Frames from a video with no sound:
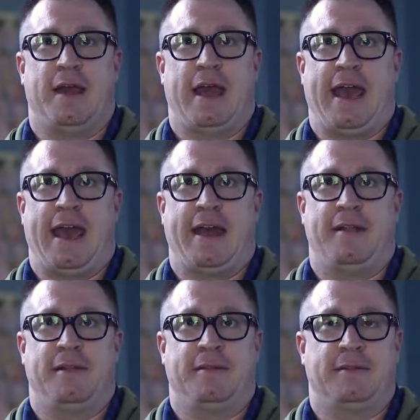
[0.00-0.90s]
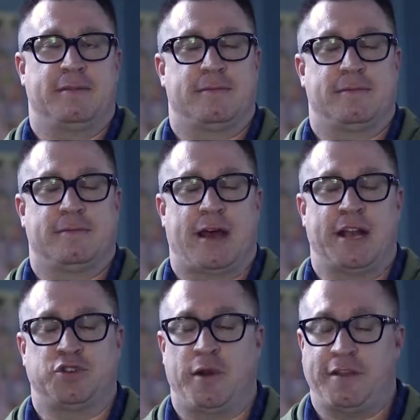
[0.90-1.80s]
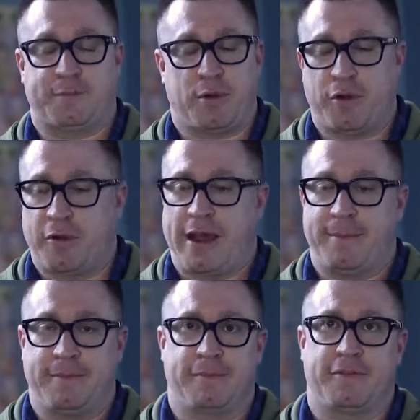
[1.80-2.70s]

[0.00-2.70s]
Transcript: And I joined this program,